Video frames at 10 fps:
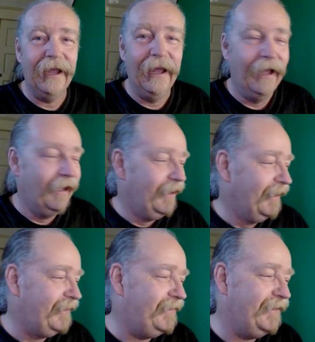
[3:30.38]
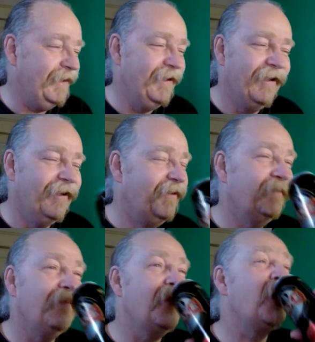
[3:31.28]
Ouch. That's
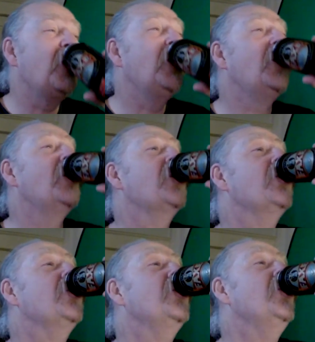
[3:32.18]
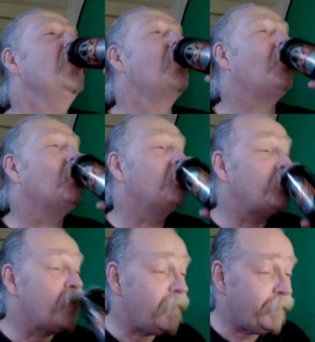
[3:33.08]
gotta hurt. Mm-hmm.